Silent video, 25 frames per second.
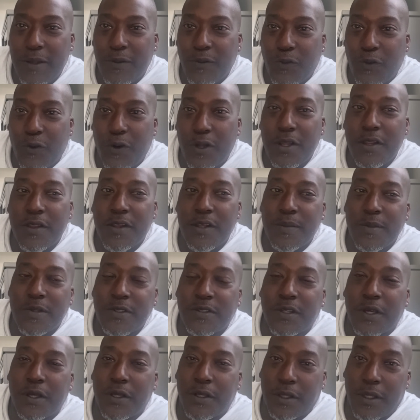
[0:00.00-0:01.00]
One of them is
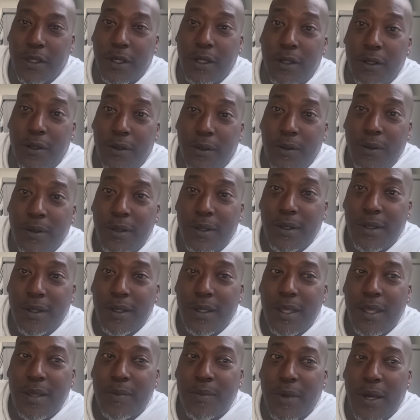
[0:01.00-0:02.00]
going to go,
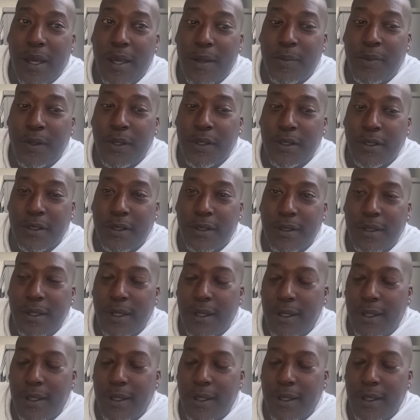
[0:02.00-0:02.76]
in my opinion.